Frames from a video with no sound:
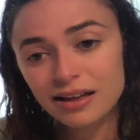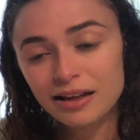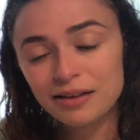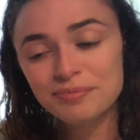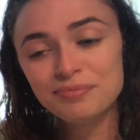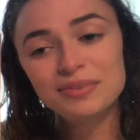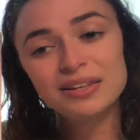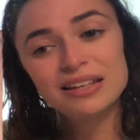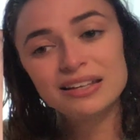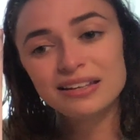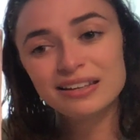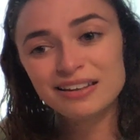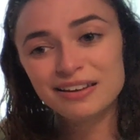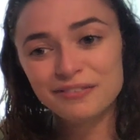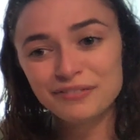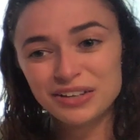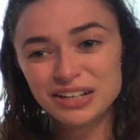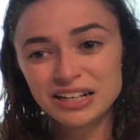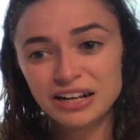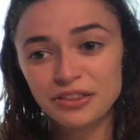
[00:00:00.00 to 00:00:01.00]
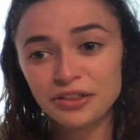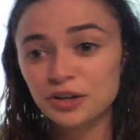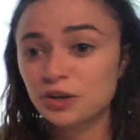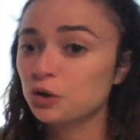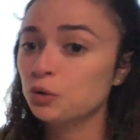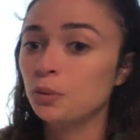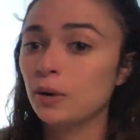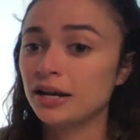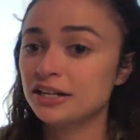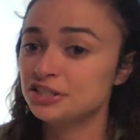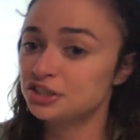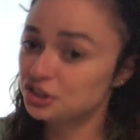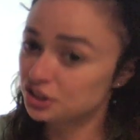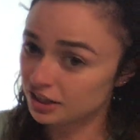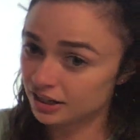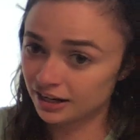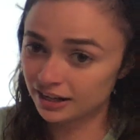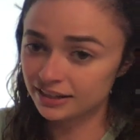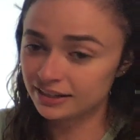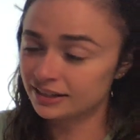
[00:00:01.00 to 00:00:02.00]
I'm thinking of another
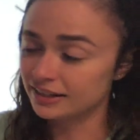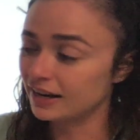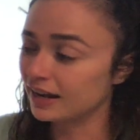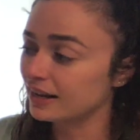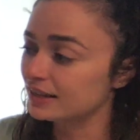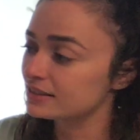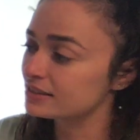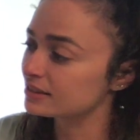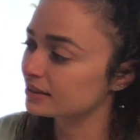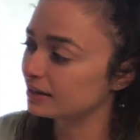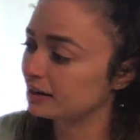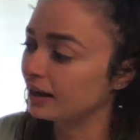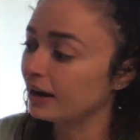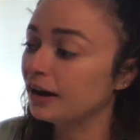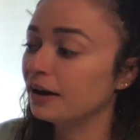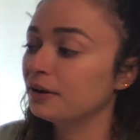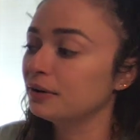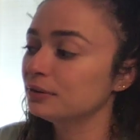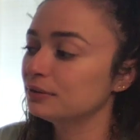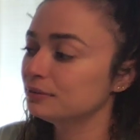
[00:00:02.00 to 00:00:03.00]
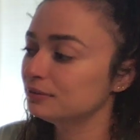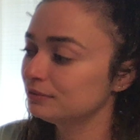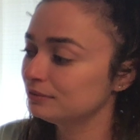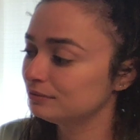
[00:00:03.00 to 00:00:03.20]
question I can ask now.